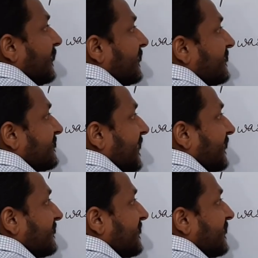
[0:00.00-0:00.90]
in the
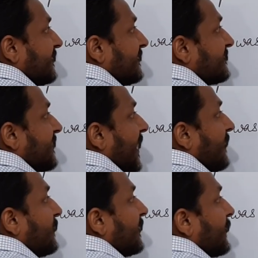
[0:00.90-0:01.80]
second sentence I
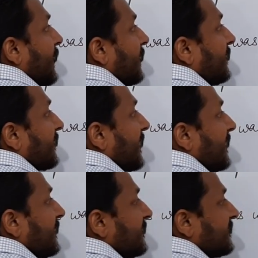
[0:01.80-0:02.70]
will not
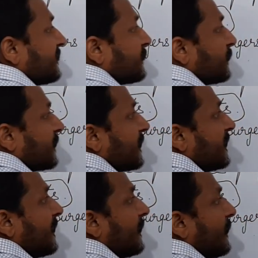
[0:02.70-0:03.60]
write this
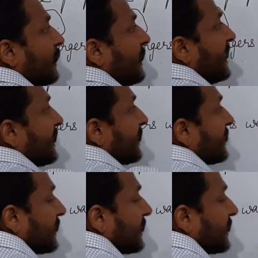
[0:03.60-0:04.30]
word week.